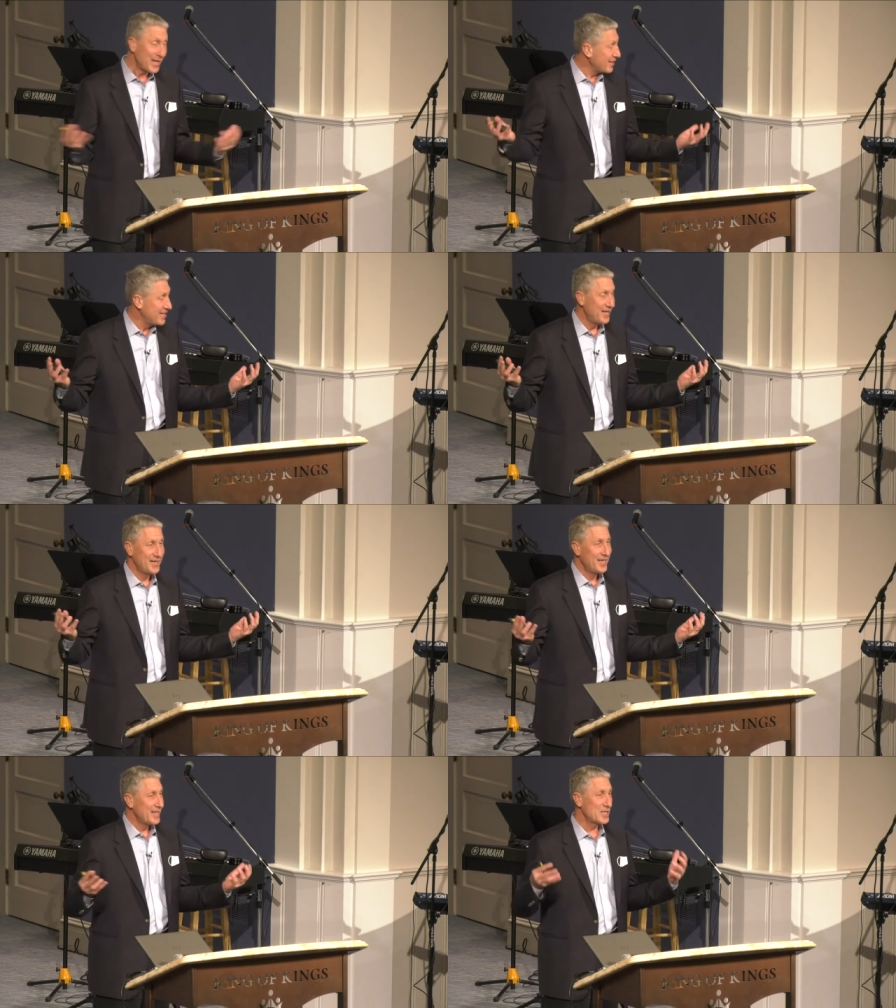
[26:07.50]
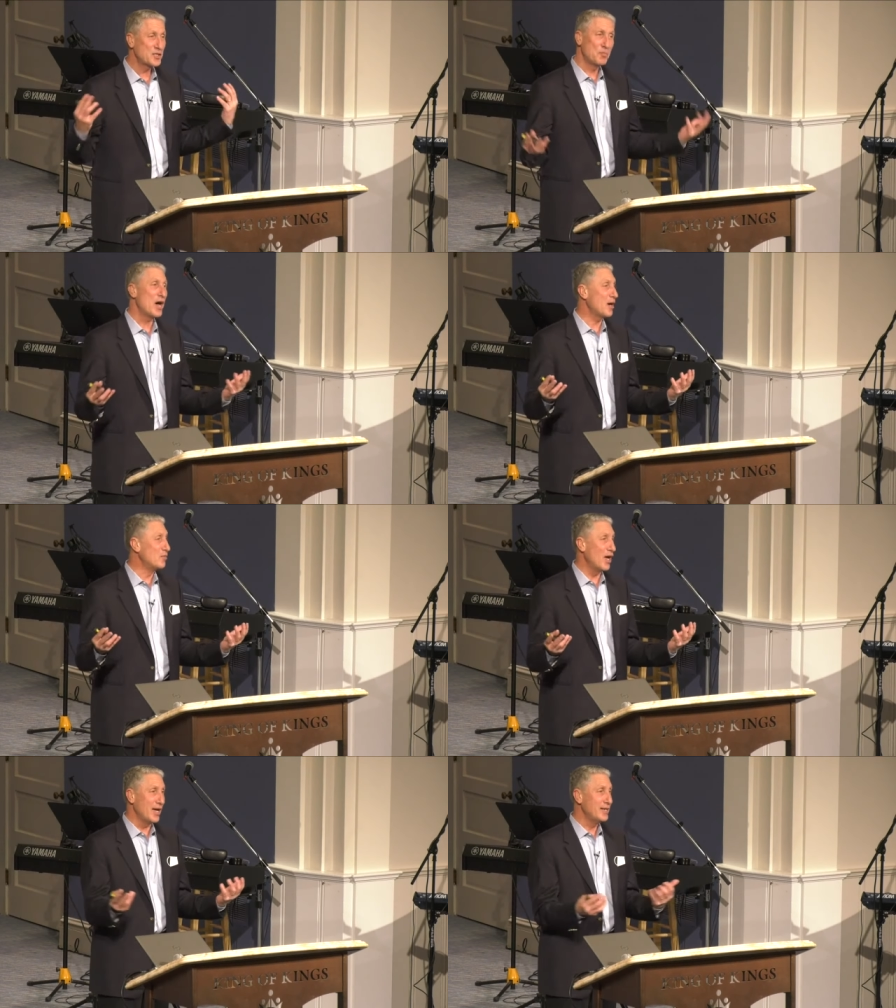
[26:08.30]
That, that's the
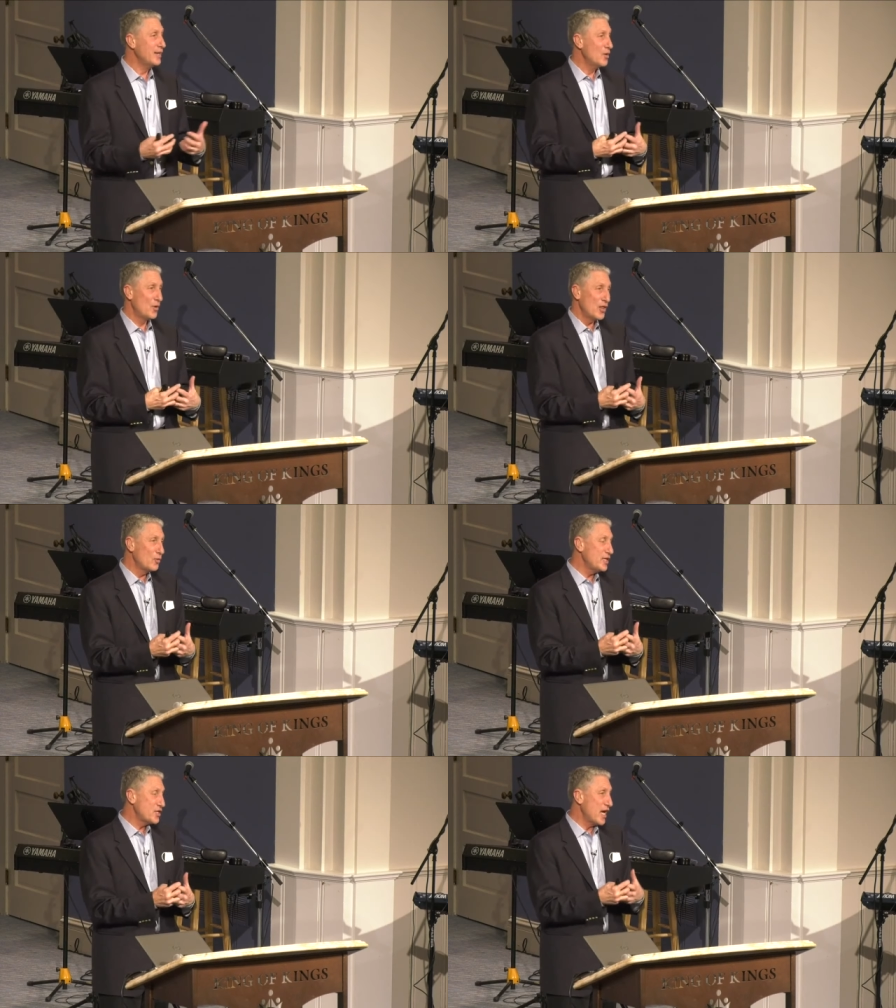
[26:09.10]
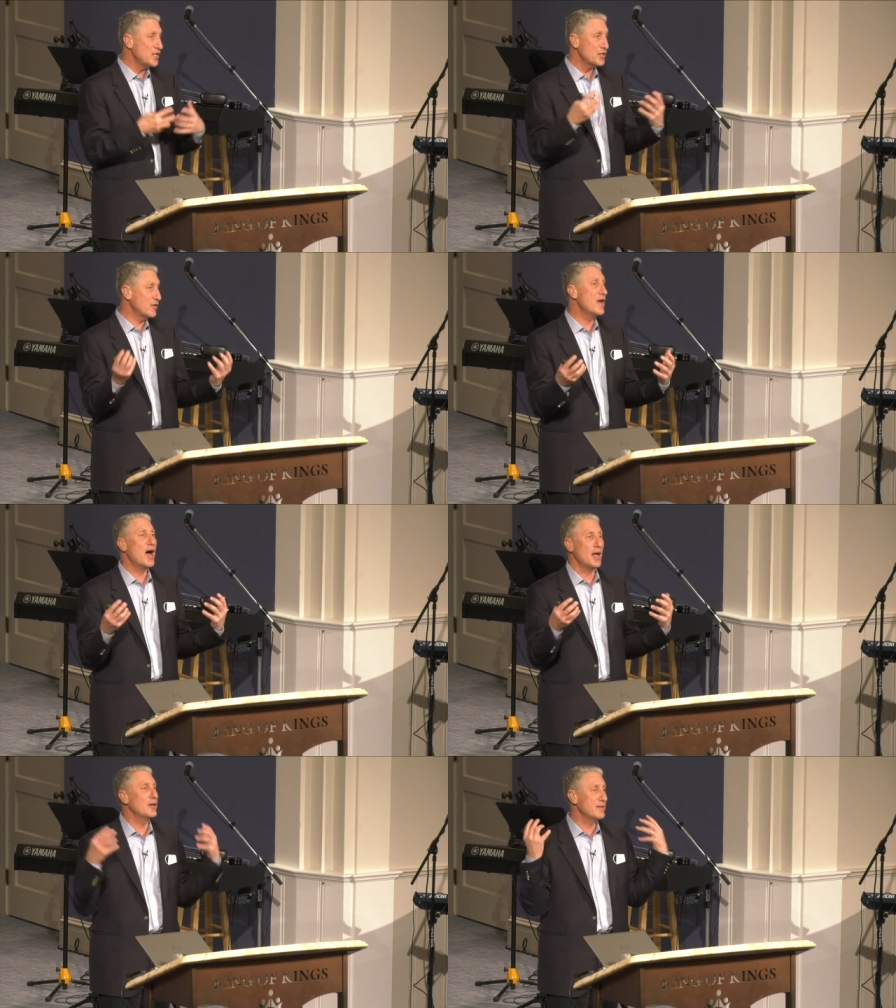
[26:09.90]
bottom line. Whether we change it or
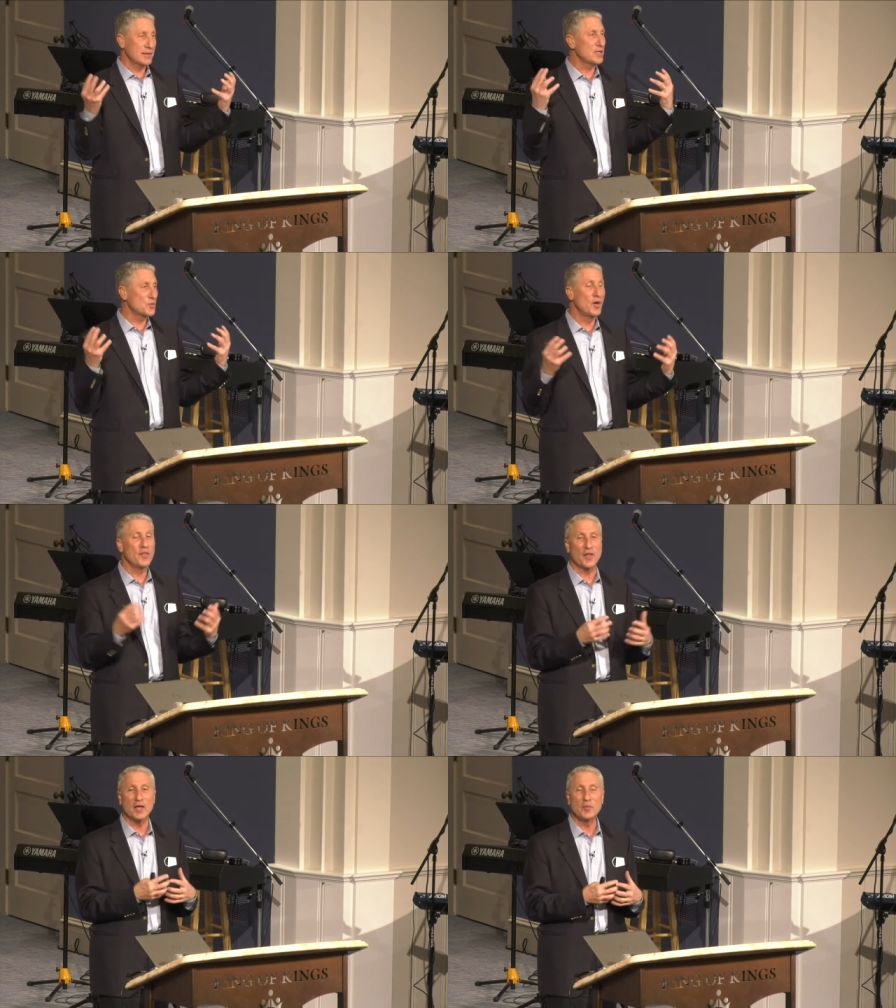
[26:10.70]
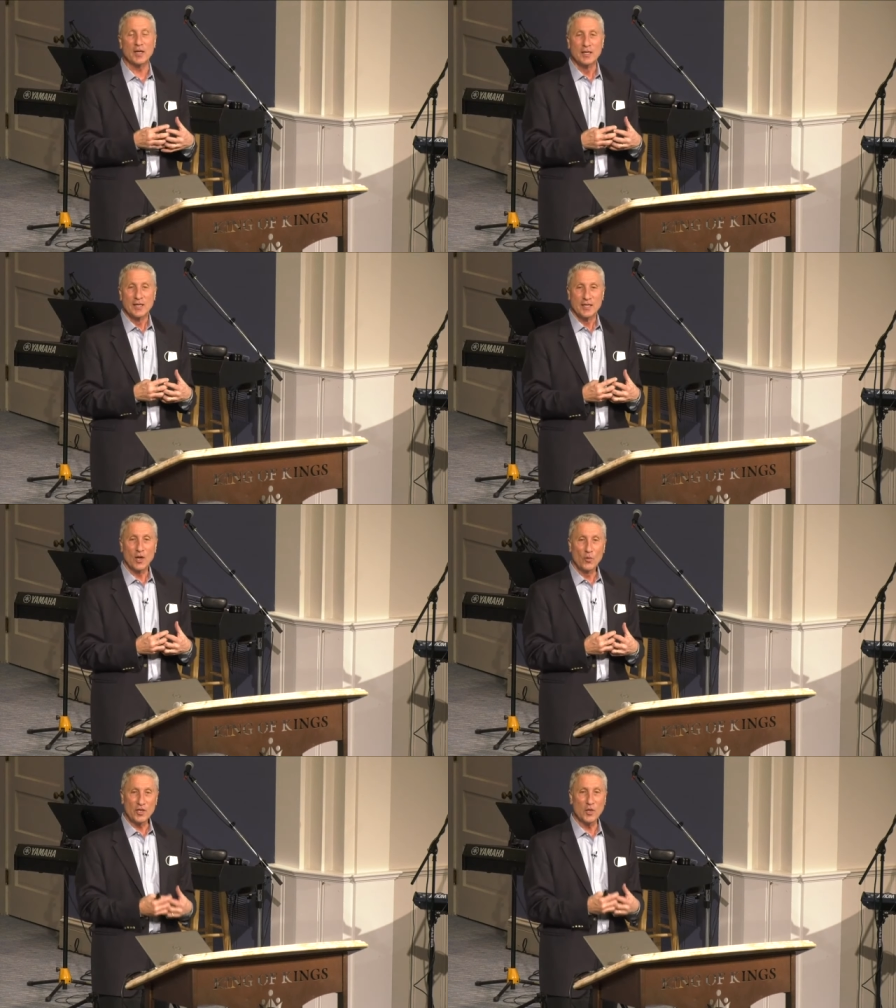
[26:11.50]
not, that's one thing. But,
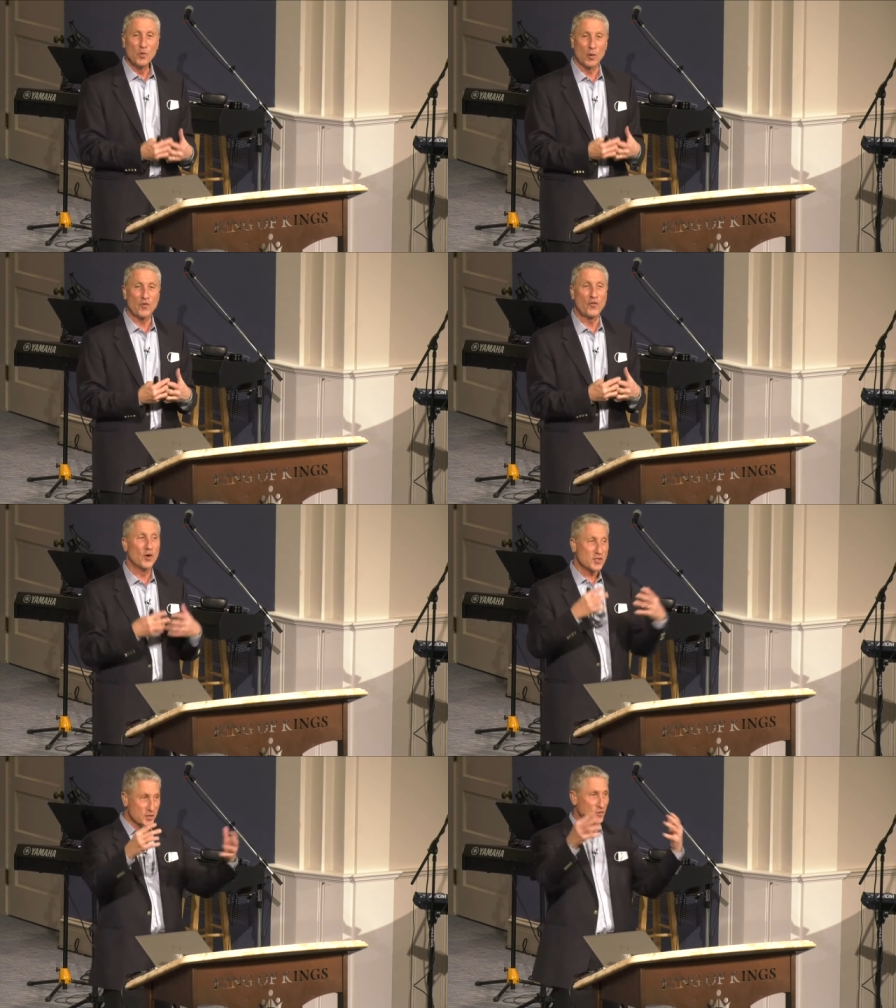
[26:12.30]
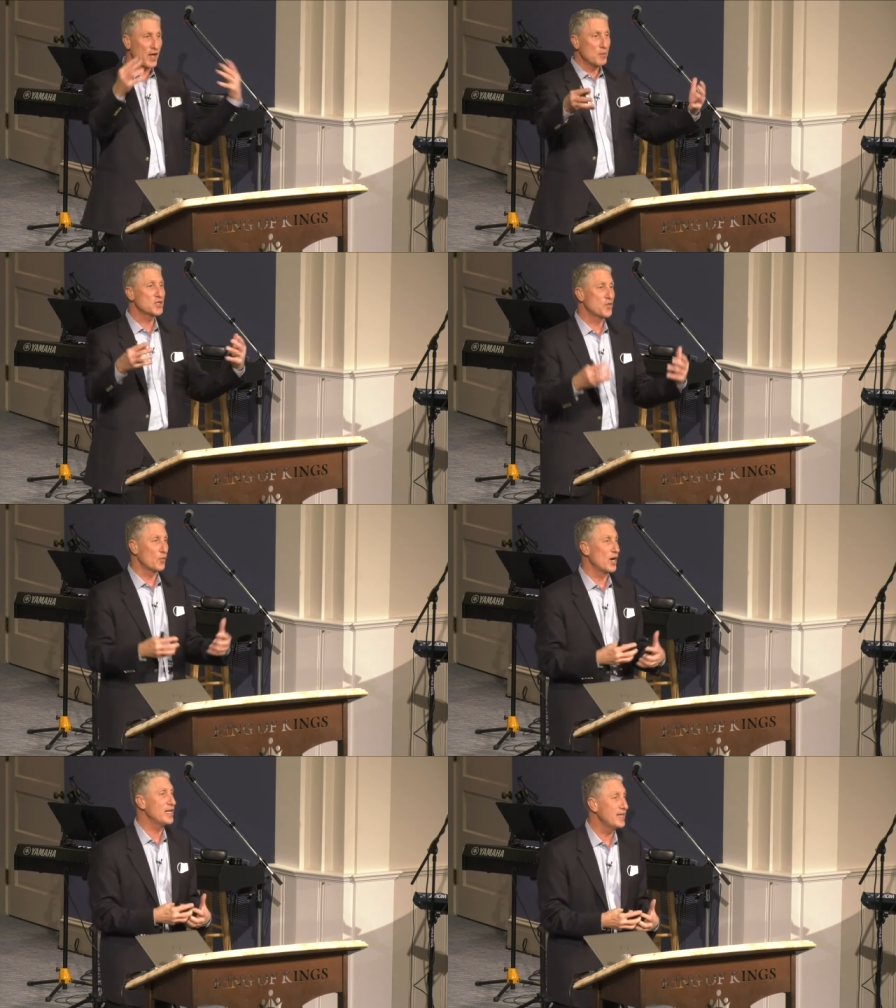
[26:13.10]
you know, William Wilberforce is famous
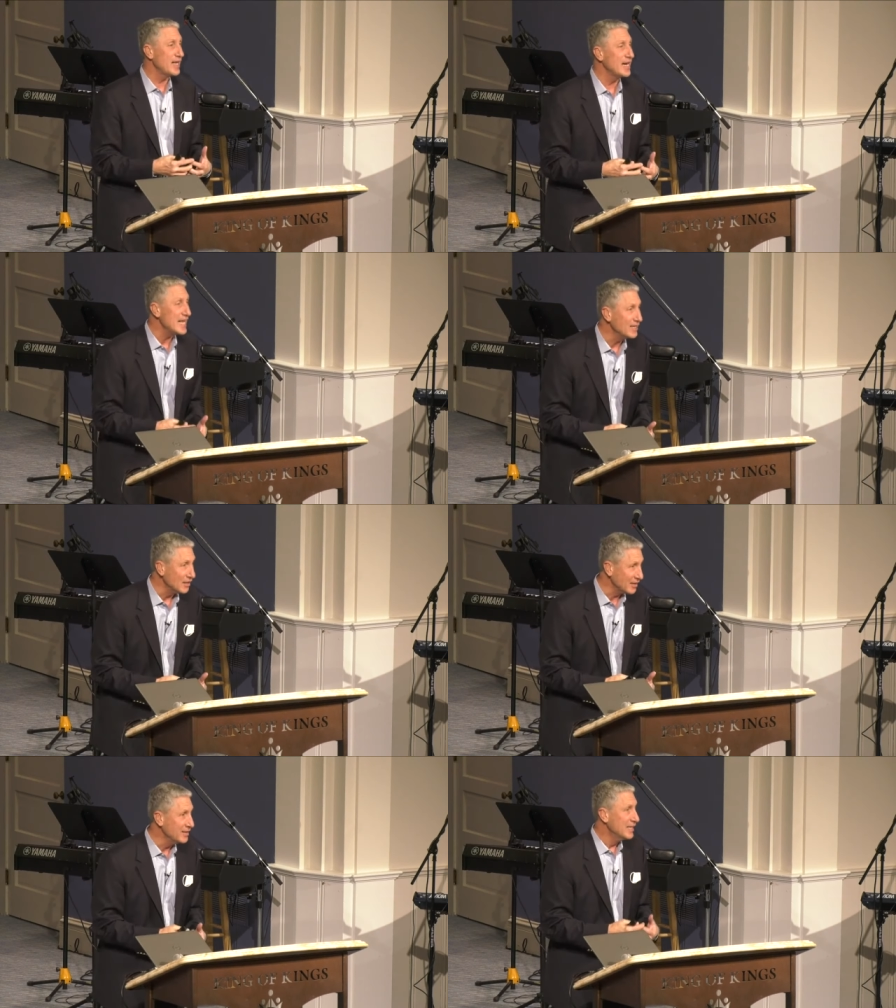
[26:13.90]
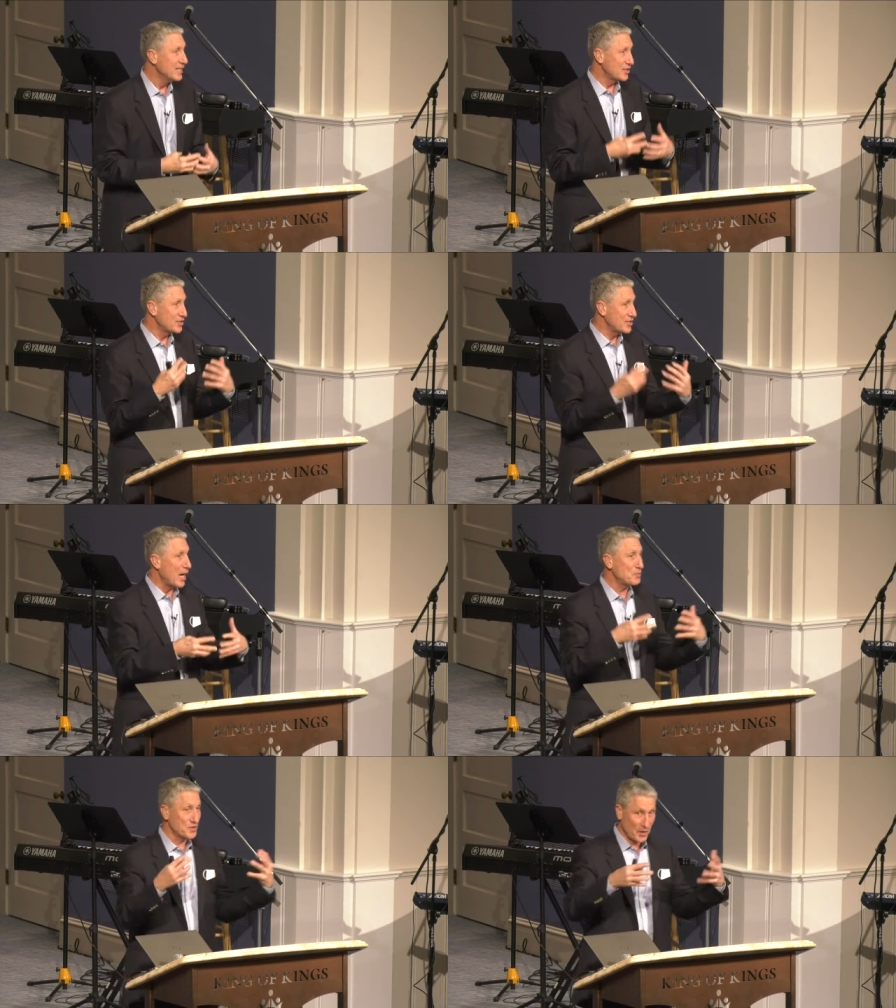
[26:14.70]
for what he did in England to
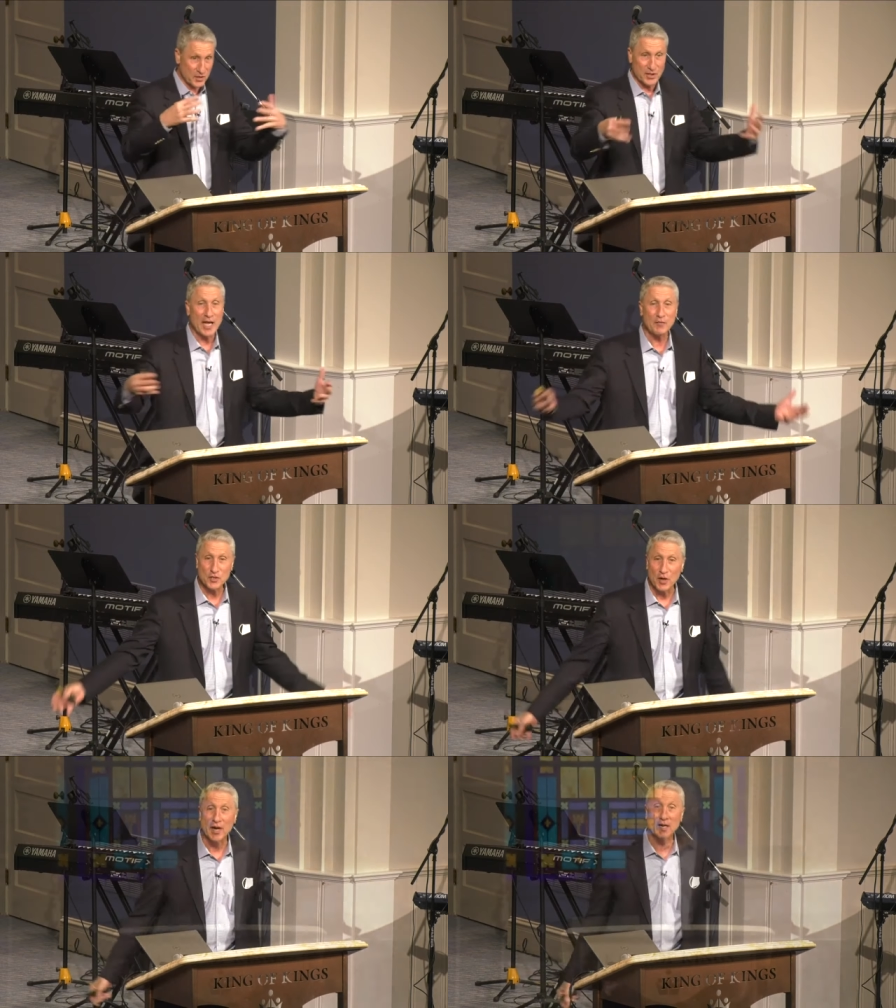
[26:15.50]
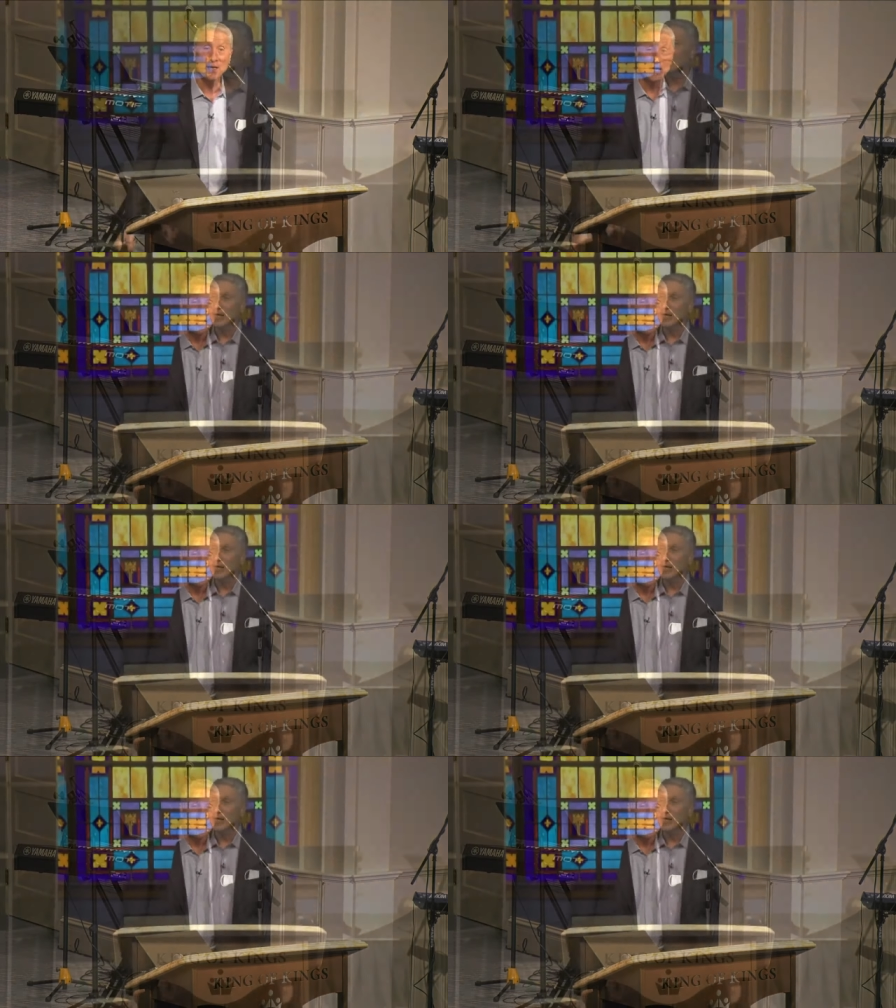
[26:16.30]
stop the slave trade.